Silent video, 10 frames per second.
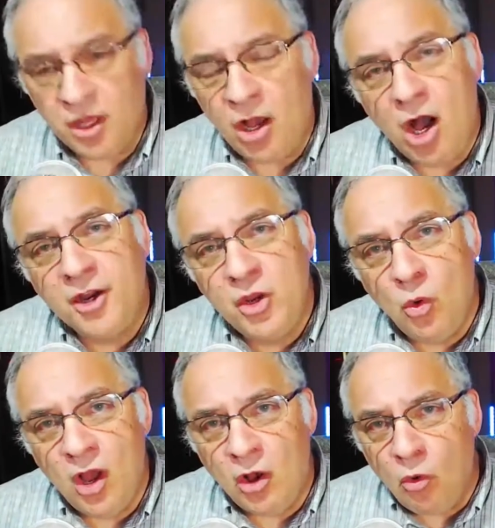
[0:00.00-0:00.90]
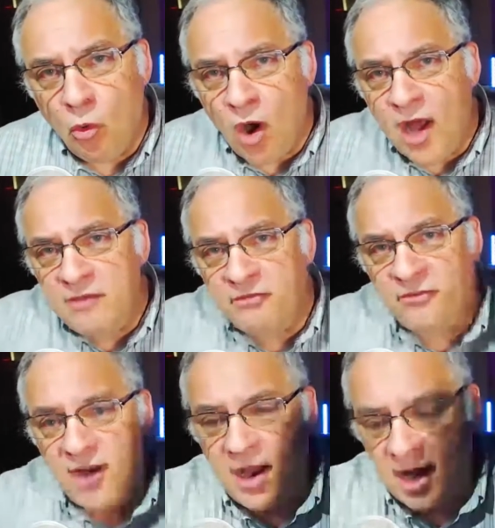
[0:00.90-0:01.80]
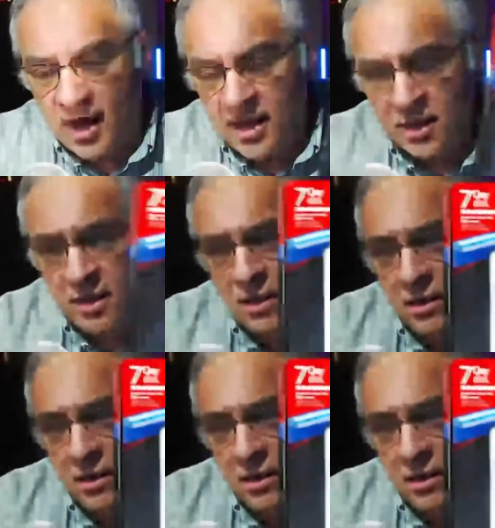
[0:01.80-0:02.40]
Honeywell Wi-Fi